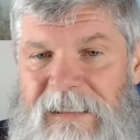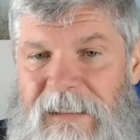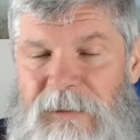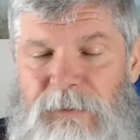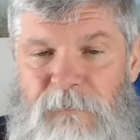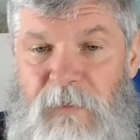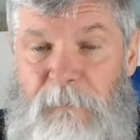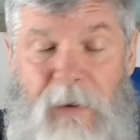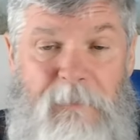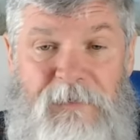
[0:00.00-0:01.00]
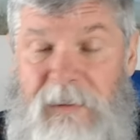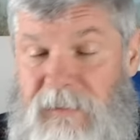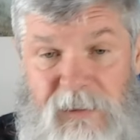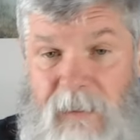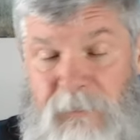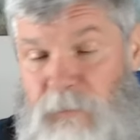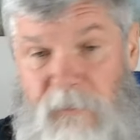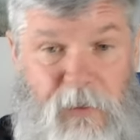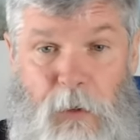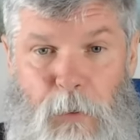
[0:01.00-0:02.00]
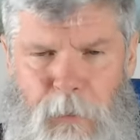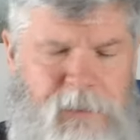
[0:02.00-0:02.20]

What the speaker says: Lesufi probably thinks he's some sort of hero.